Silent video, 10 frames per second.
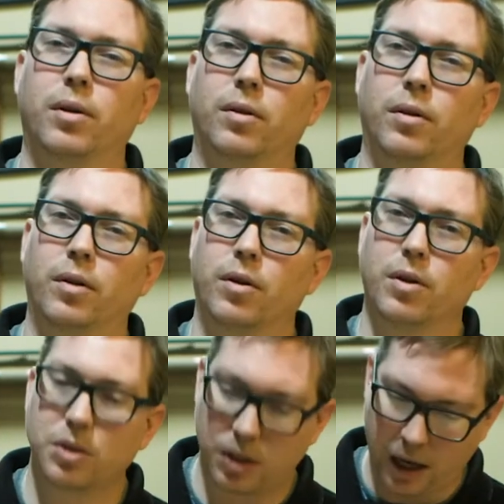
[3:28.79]
Nickle
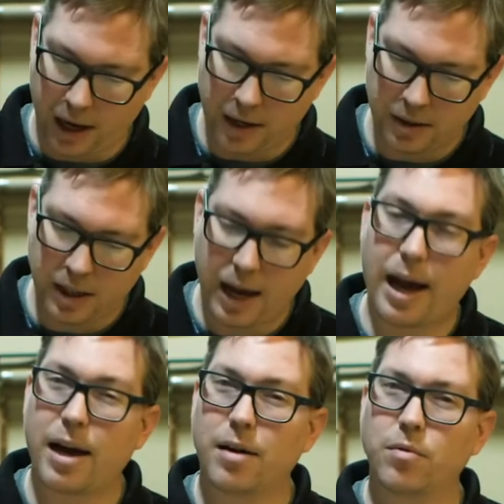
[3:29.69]
Gross is they
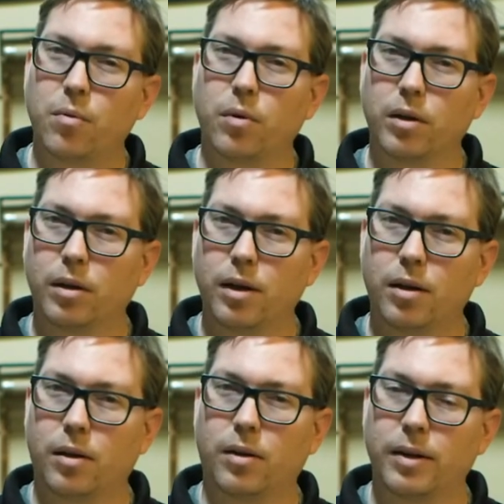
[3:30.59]
have what they
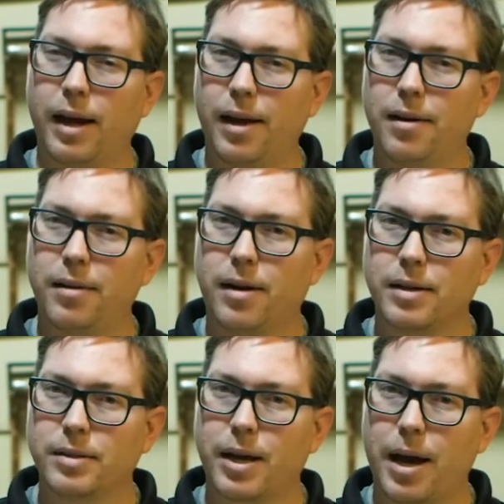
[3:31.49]
call an
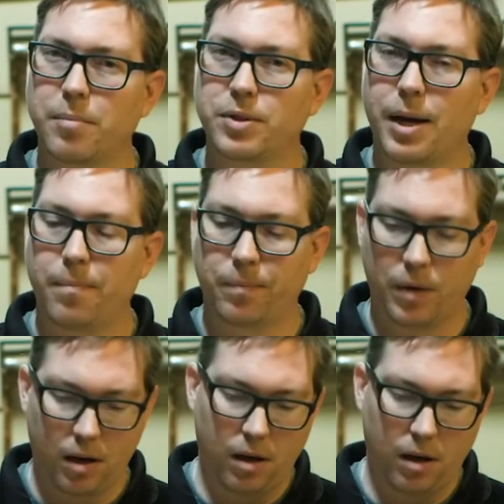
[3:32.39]
anodized capstan.